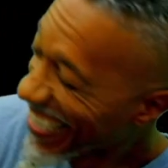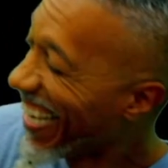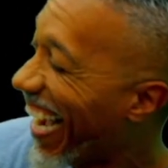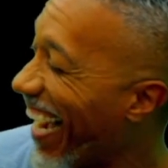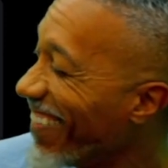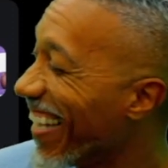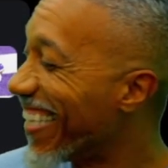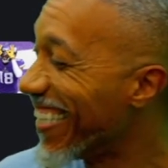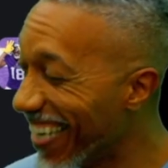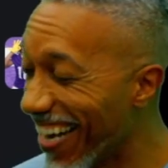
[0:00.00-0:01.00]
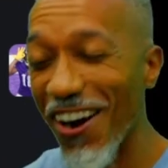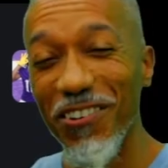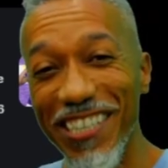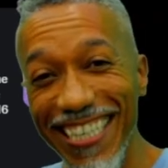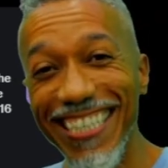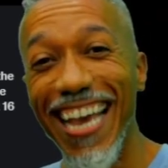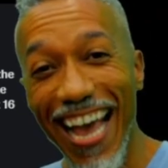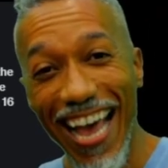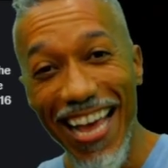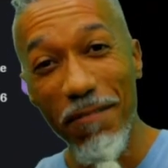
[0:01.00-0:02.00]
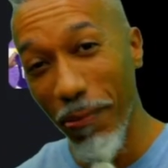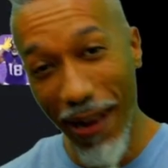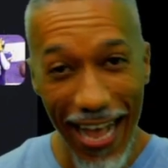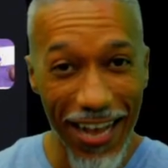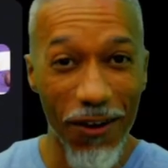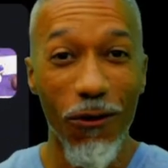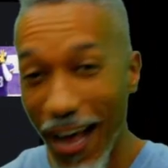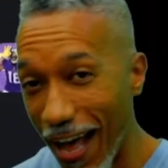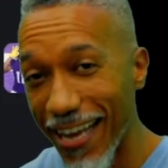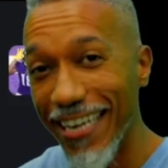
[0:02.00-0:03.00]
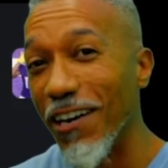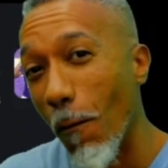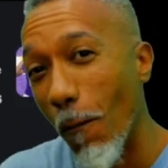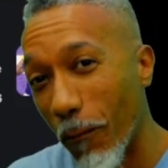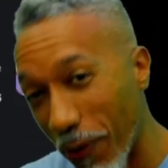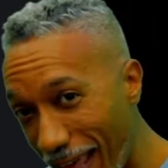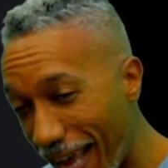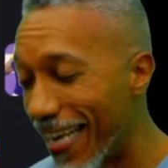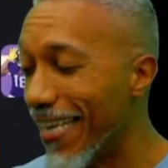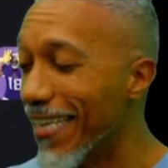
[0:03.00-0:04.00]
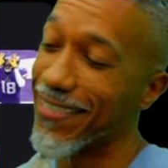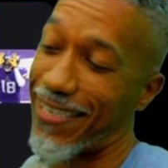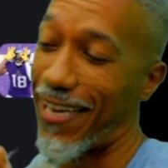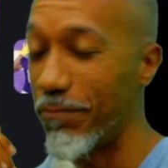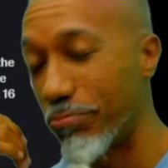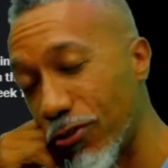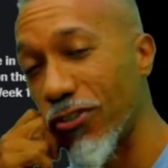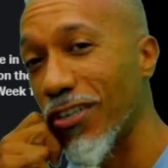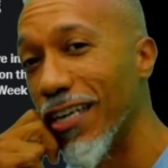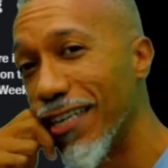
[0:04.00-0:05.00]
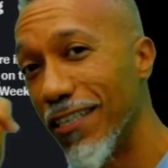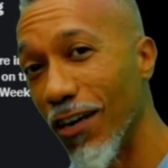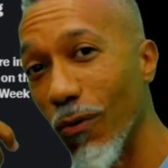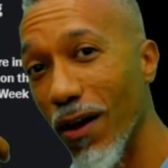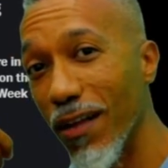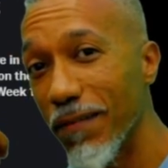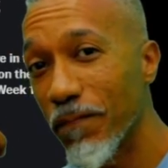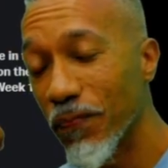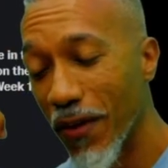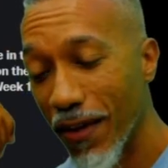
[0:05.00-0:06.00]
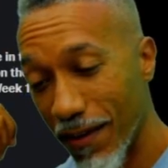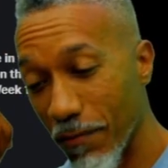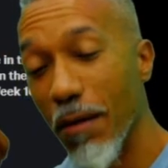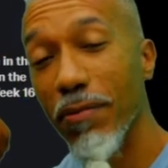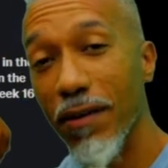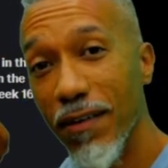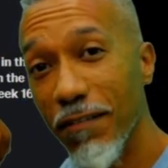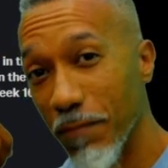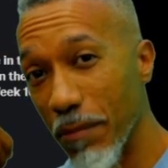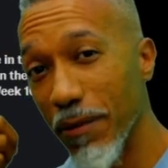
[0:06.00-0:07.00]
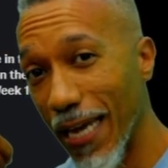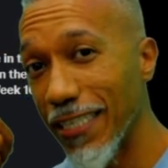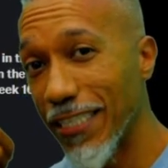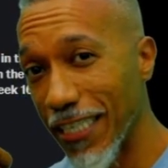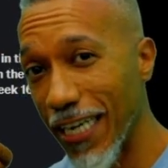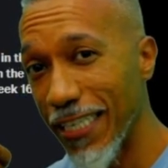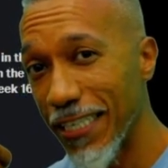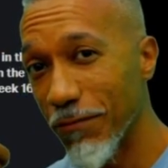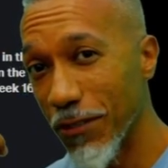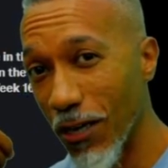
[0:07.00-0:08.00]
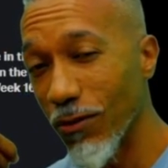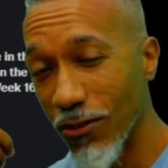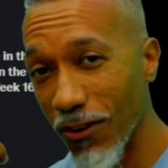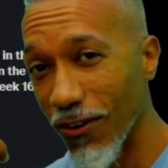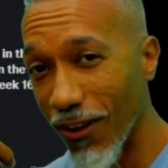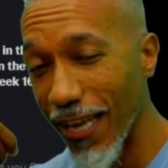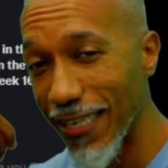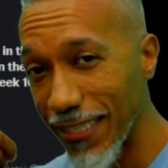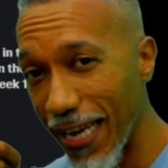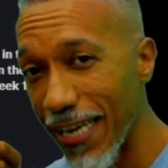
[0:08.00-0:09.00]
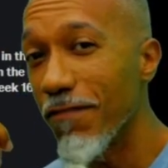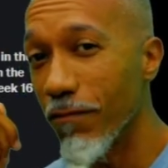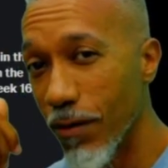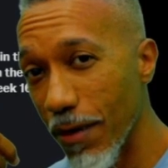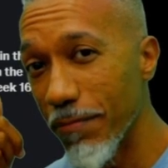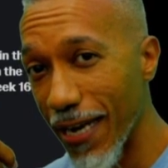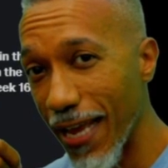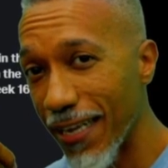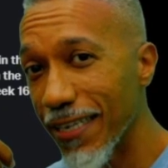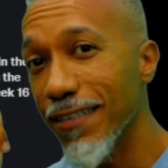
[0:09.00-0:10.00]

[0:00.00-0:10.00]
I'm like, yo, this cat, Black Hokage, don't play. He's just like, psh, you know what? Remember last gen when y'all were talking all that shit? Remember that?